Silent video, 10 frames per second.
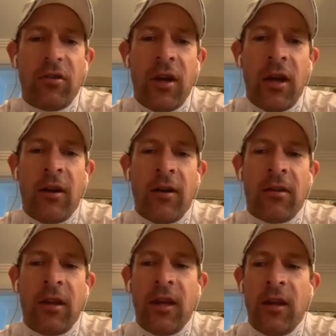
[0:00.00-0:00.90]
And I
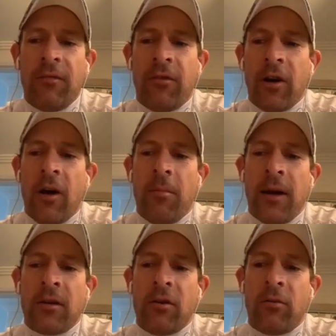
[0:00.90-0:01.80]
think if I go
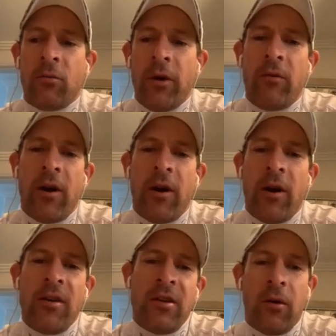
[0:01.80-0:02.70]
back to when
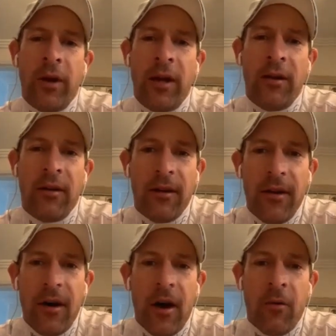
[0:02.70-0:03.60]
Racing to Win,
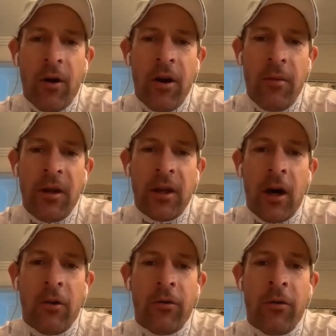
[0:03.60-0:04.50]
I rode him in the
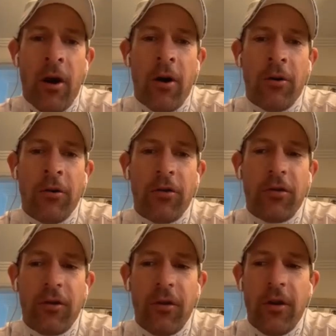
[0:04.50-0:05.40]
Golden Rose,
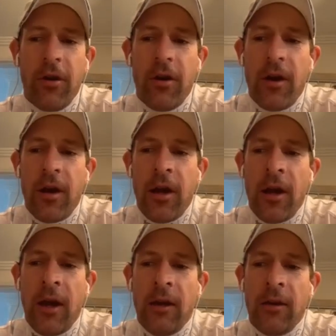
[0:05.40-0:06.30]

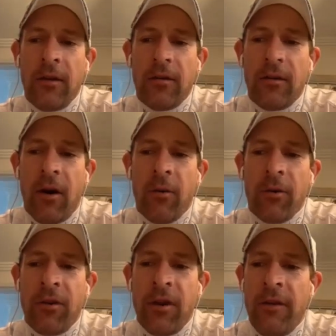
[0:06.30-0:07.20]
and I
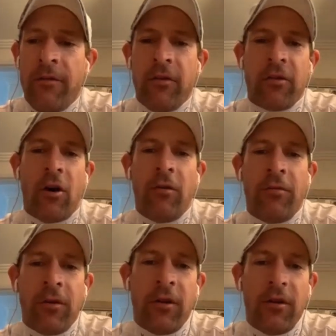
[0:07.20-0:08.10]
was never as
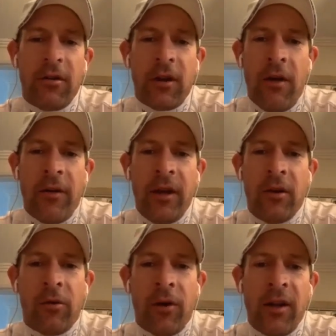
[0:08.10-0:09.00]
confident going
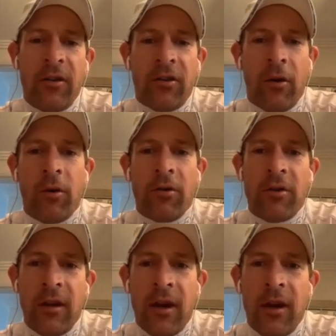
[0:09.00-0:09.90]
into a race as I was that day